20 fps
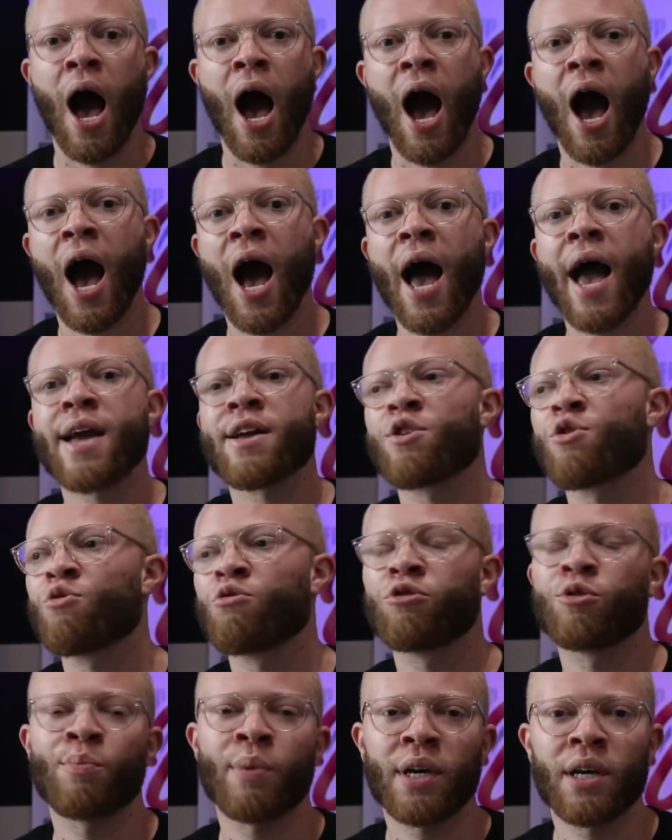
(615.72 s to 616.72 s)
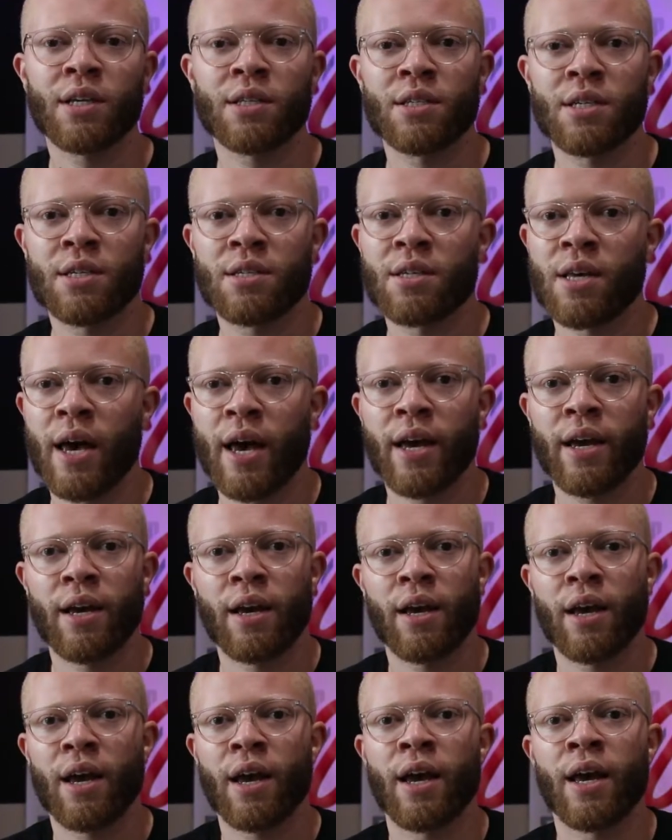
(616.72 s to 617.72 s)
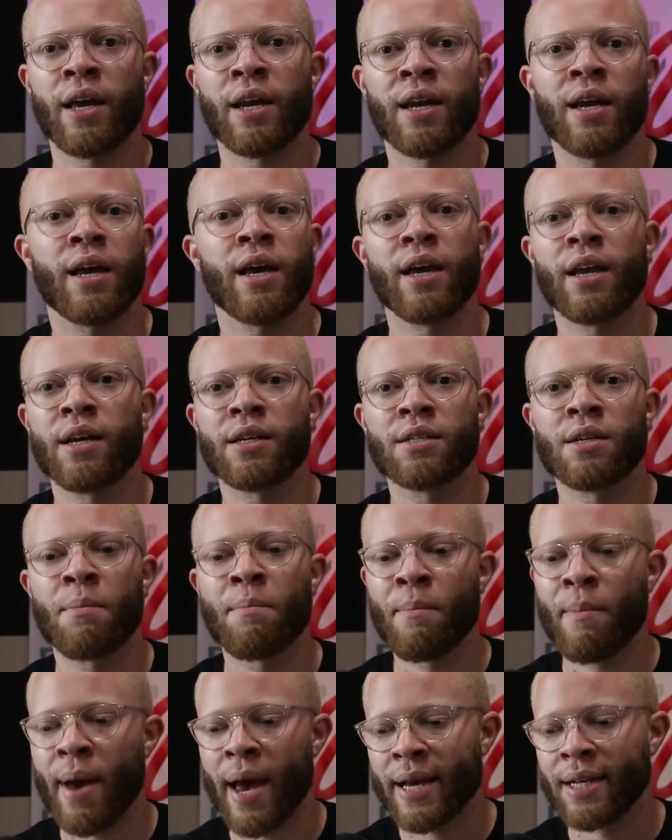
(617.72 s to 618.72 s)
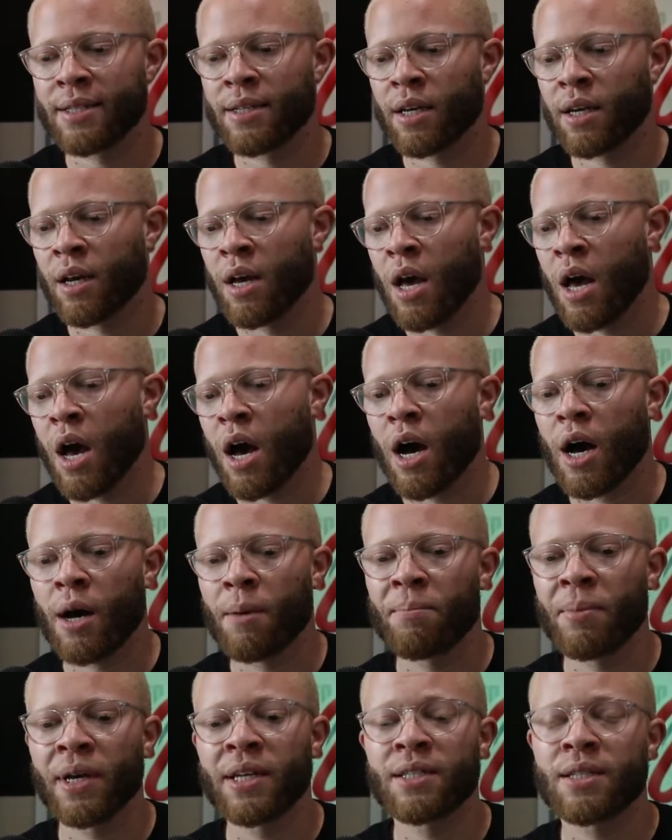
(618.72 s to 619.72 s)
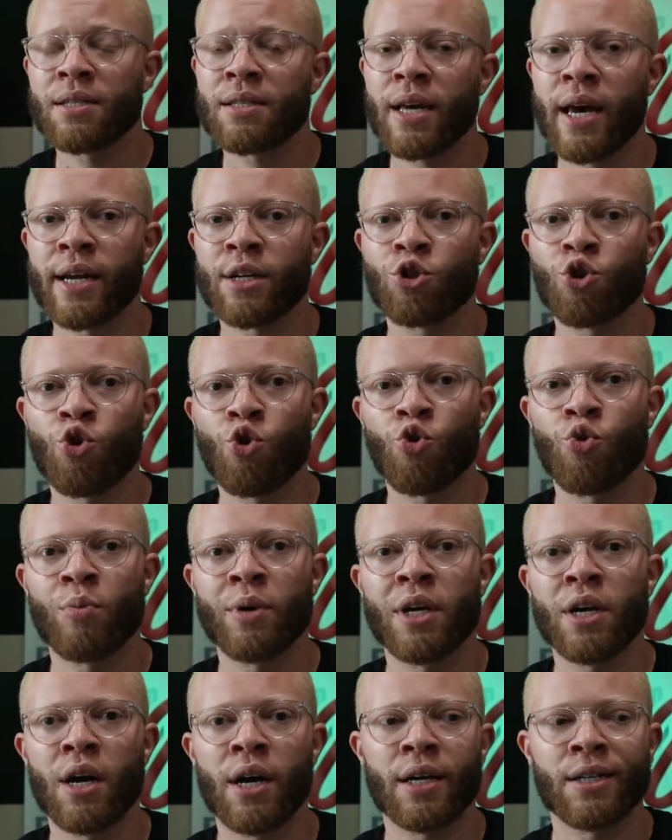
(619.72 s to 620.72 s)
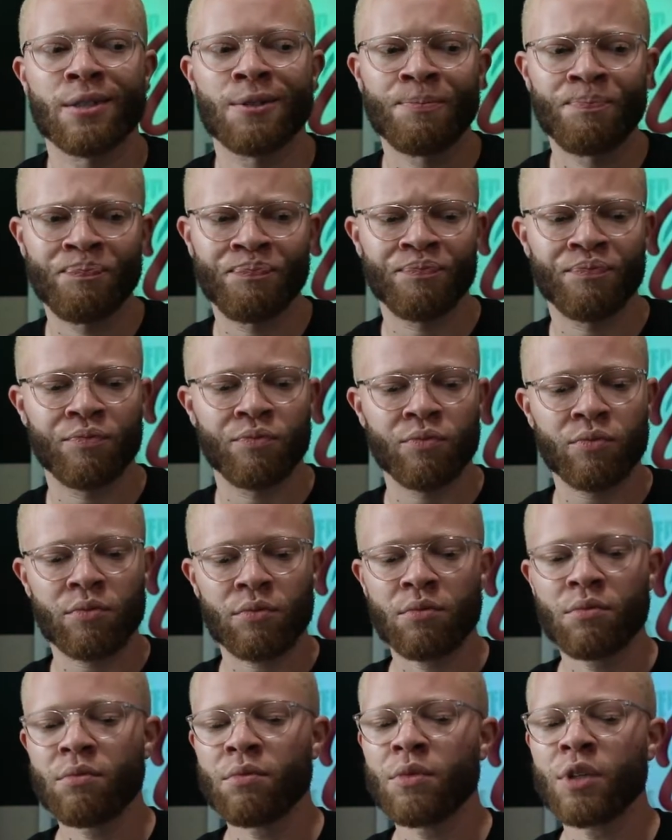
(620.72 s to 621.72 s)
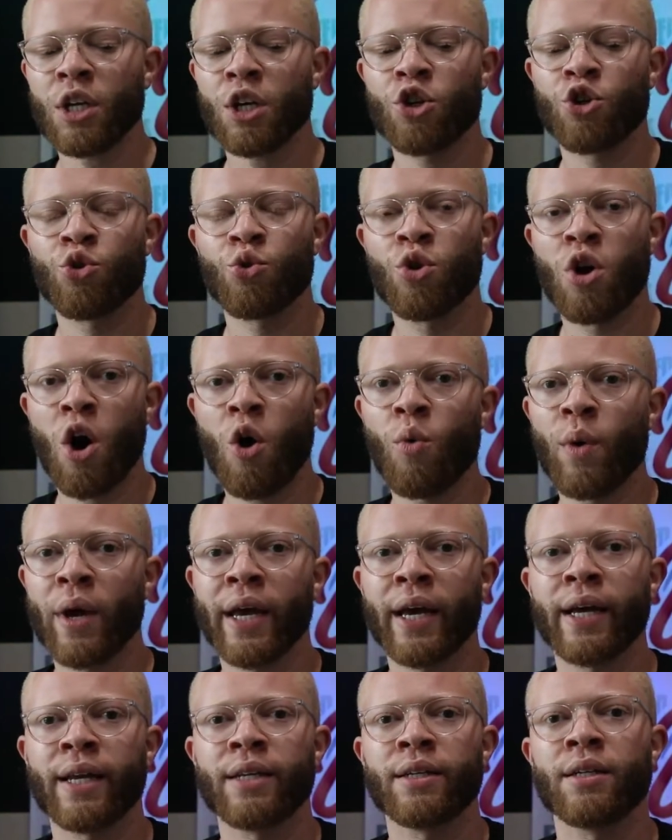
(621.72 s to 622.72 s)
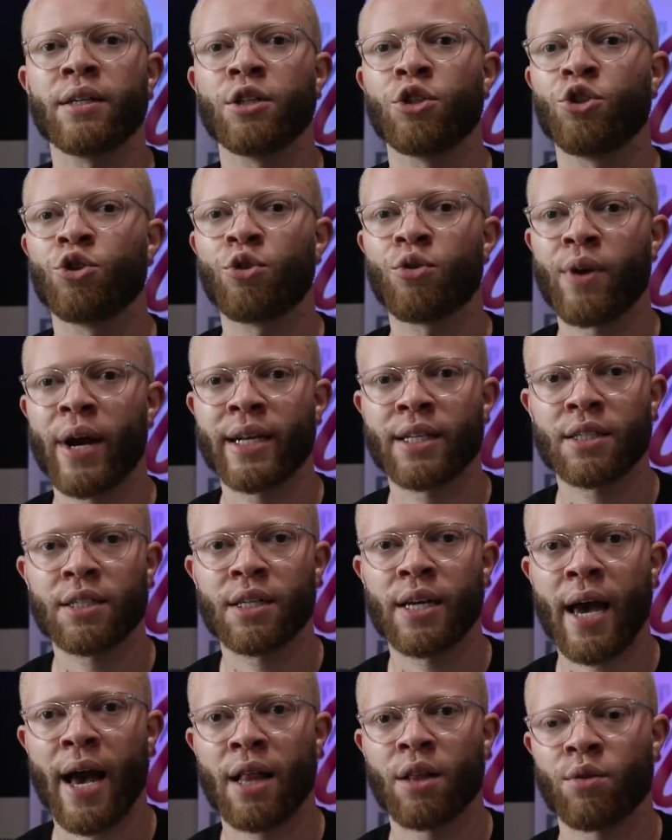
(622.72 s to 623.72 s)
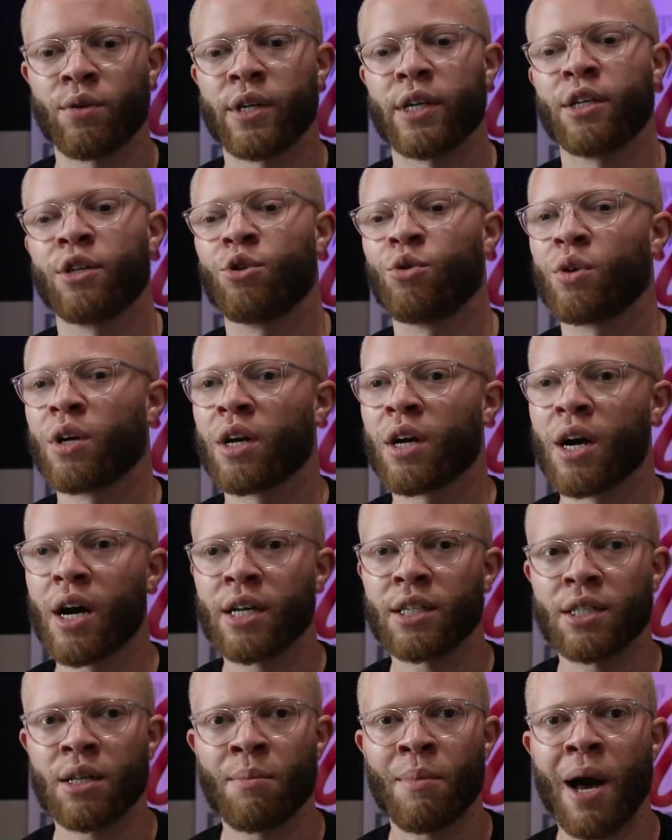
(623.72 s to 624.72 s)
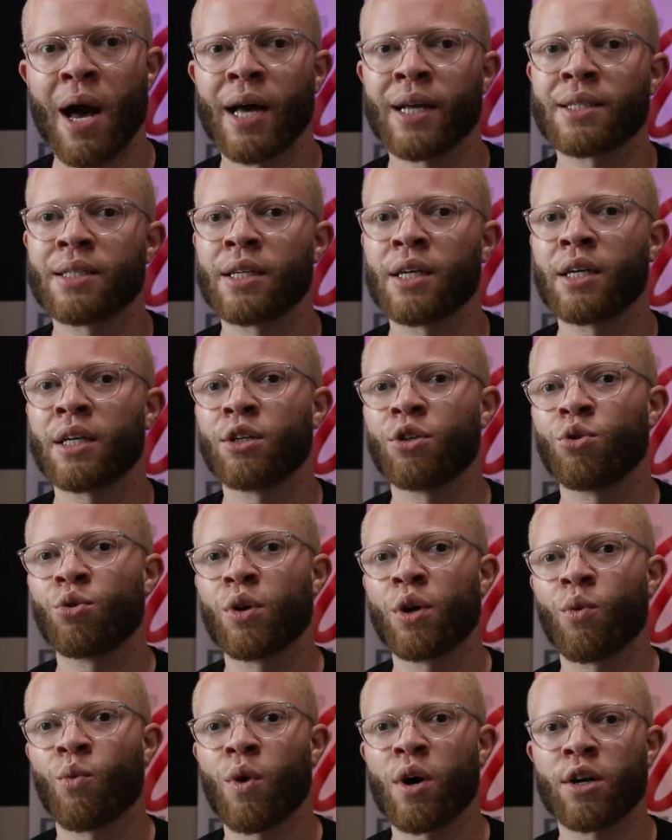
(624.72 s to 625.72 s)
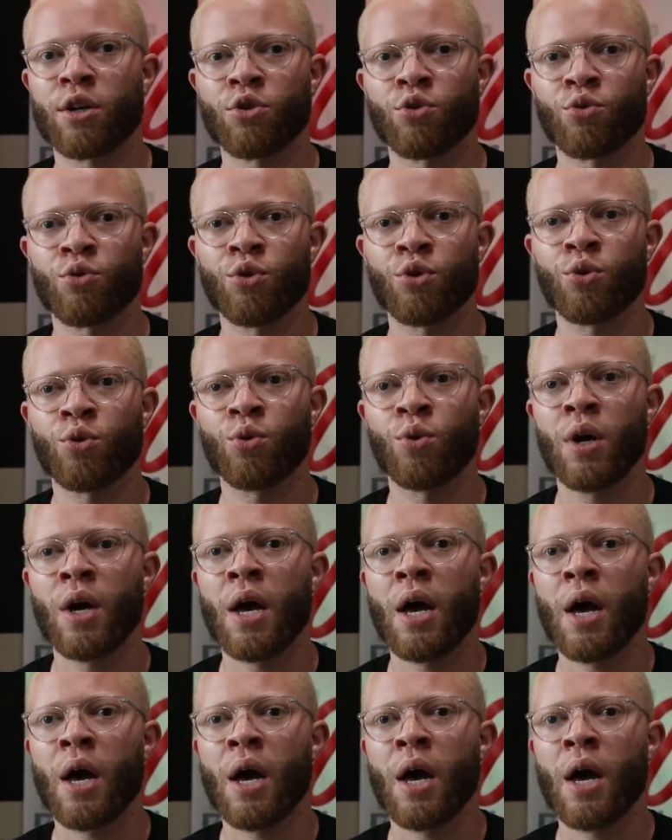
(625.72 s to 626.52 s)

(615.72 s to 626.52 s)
I use Pixie Set, and it is amazing. Pixie Set is cool because you go in, you create this gallery, you can customize it, you can work through,